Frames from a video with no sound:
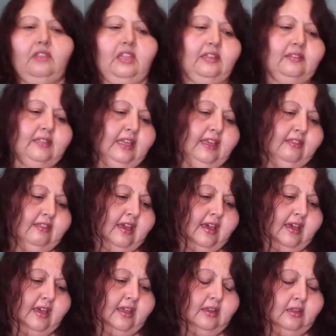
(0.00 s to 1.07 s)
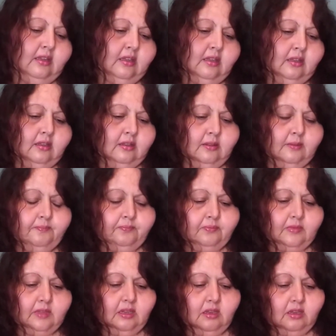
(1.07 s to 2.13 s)
things like that.
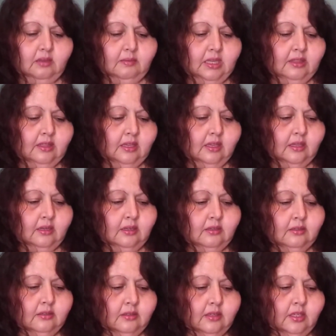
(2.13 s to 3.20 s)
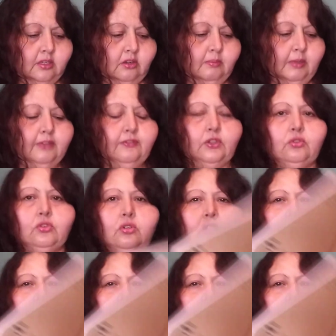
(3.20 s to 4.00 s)
And then, you know, my future